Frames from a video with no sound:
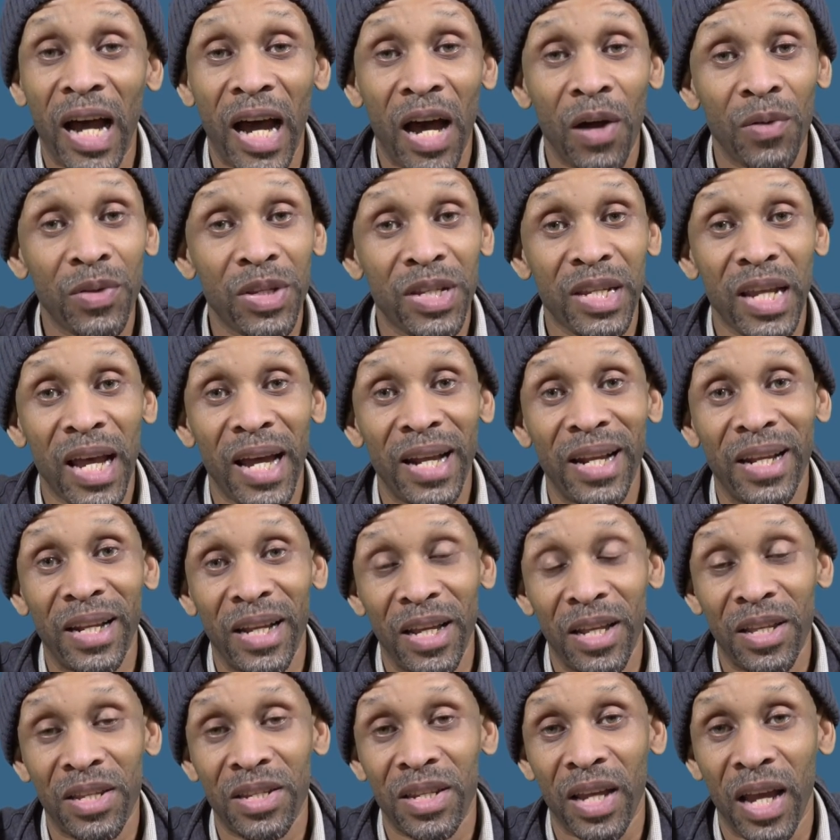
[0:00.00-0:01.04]
outside and
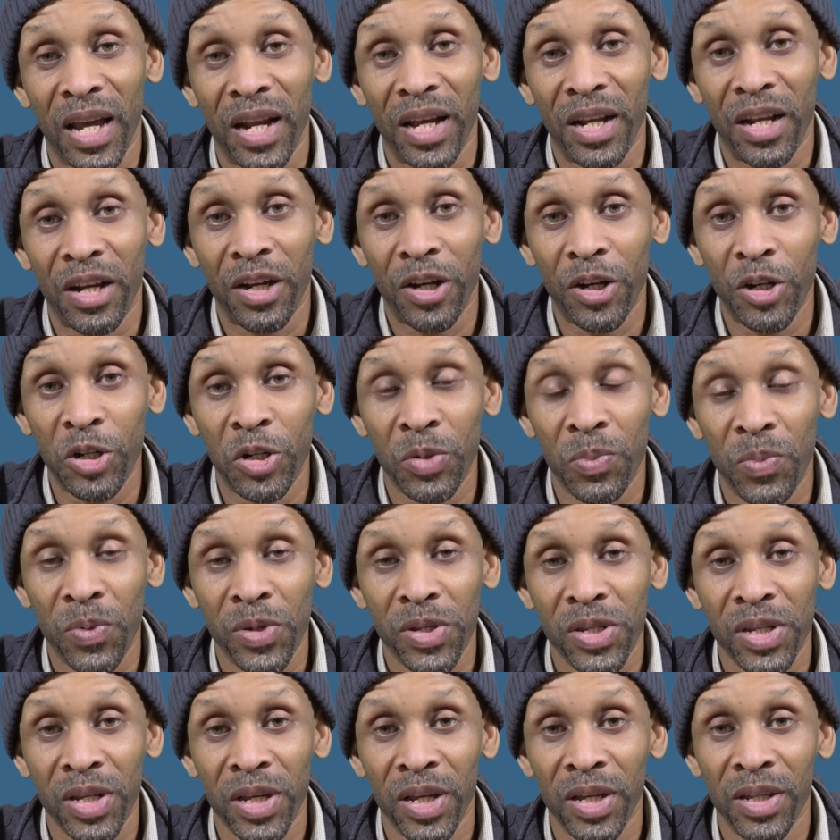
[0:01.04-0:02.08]
inside at
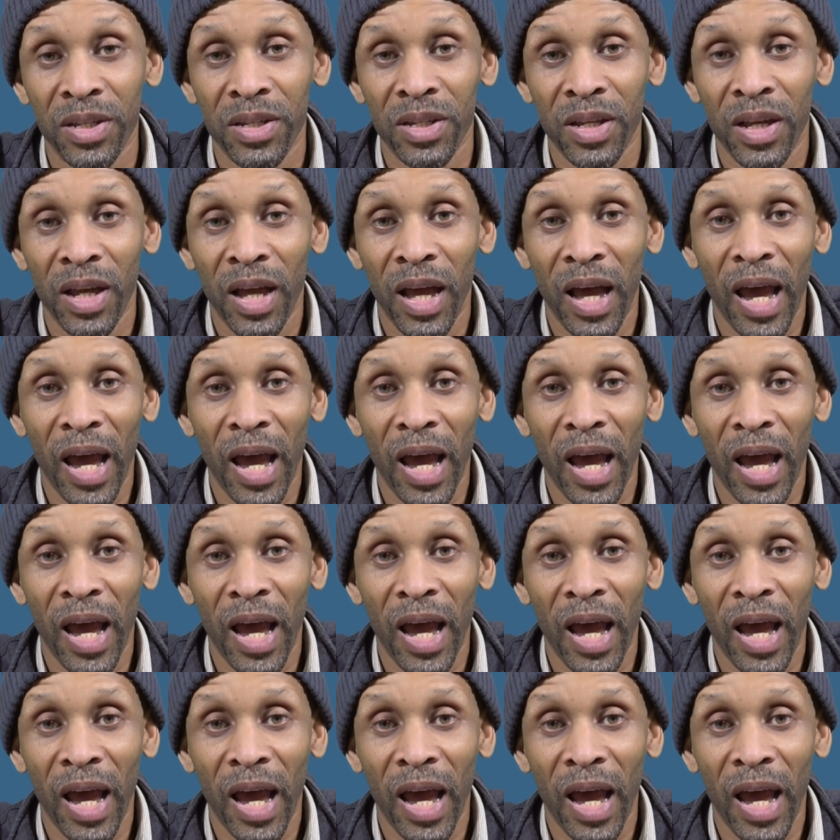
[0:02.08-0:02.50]
100%